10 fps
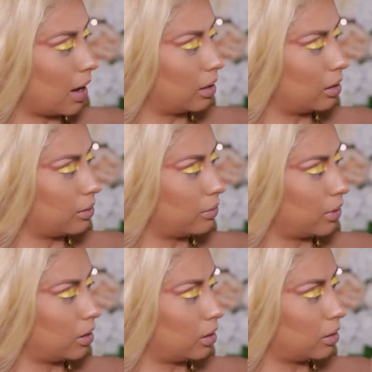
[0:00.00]
kind of
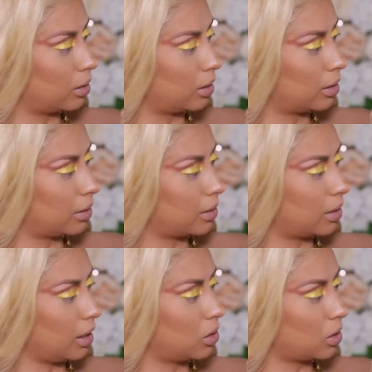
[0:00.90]

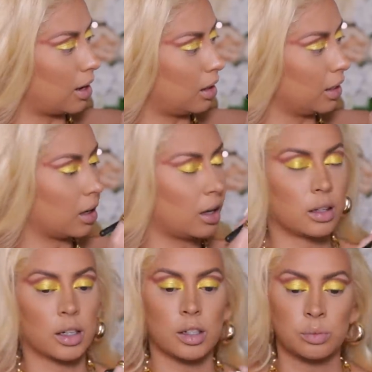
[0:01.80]
seashelly
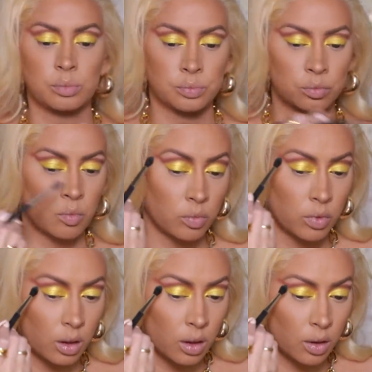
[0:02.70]
color
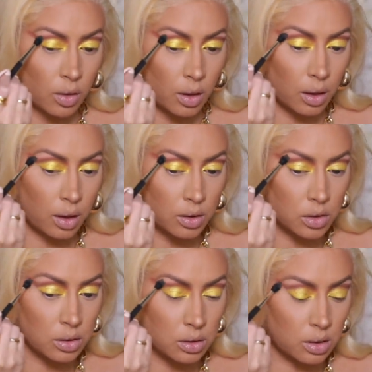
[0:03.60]
and
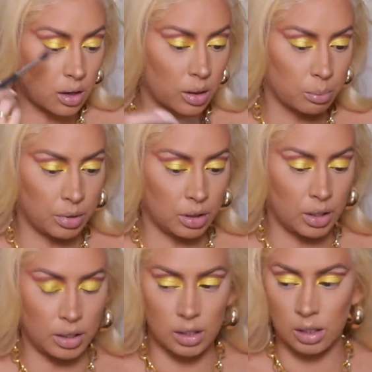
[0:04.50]
just start
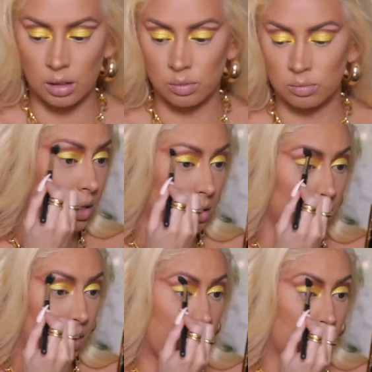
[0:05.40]
blending
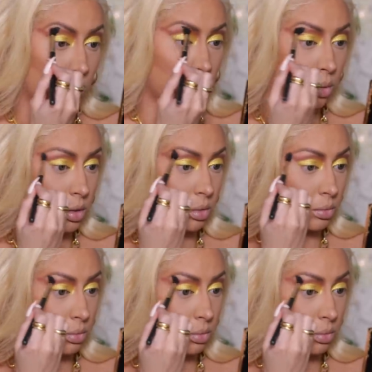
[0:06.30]
this out.